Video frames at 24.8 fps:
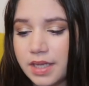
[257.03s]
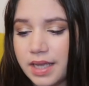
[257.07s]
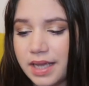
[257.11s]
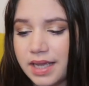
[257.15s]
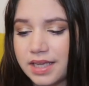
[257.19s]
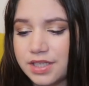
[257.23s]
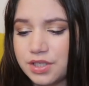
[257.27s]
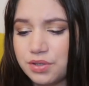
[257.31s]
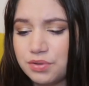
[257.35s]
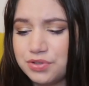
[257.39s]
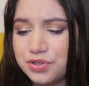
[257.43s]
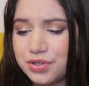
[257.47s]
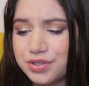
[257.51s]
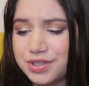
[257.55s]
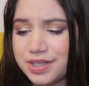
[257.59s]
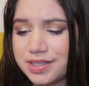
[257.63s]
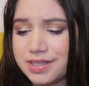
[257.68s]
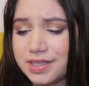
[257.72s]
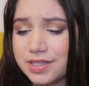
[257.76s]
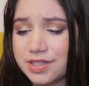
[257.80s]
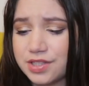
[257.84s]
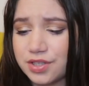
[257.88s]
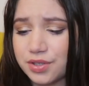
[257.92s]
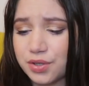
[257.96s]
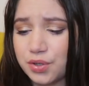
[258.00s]
It also
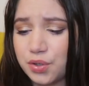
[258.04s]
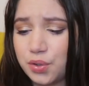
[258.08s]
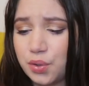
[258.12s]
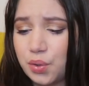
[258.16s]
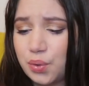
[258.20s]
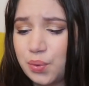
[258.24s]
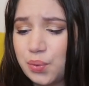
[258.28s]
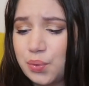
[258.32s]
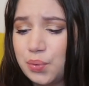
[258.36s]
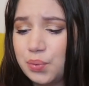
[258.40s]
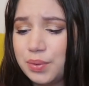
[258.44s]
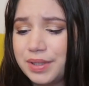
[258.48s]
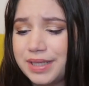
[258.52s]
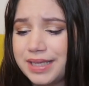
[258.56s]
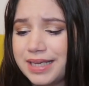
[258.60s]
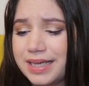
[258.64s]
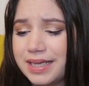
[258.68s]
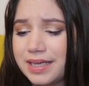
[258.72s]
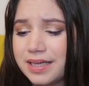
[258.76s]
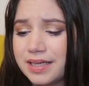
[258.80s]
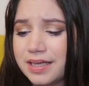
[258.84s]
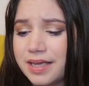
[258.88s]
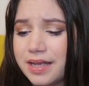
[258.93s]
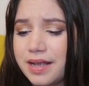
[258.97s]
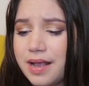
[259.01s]
says it's a
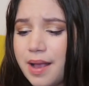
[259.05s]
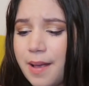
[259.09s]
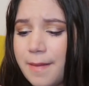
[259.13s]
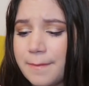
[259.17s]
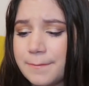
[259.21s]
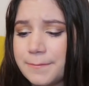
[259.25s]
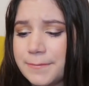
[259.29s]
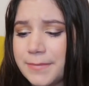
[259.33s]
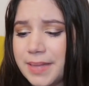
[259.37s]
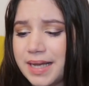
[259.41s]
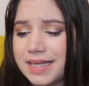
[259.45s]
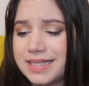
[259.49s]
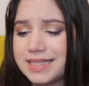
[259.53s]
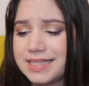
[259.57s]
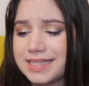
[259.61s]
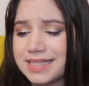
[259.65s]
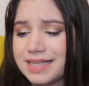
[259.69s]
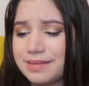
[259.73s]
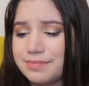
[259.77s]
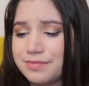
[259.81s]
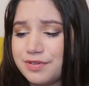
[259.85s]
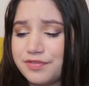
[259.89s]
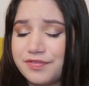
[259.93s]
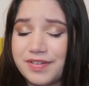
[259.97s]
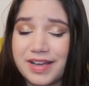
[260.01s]
cooling matte
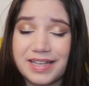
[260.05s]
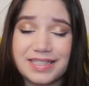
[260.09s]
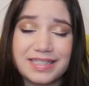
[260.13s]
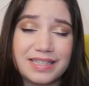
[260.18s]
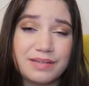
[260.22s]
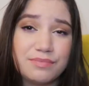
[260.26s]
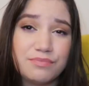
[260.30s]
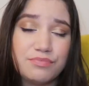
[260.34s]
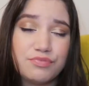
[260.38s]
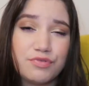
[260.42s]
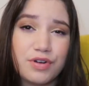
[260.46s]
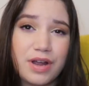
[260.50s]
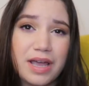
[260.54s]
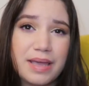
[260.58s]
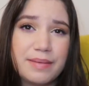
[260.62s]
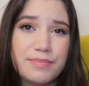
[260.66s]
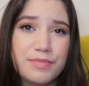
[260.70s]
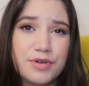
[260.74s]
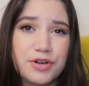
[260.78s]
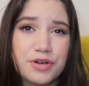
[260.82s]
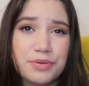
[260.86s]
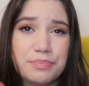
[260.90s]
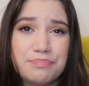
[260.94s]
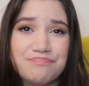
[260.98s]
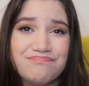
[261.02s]
skin perfecting
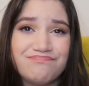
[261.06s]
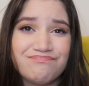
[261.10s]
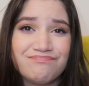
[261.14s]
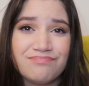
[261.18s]
primer.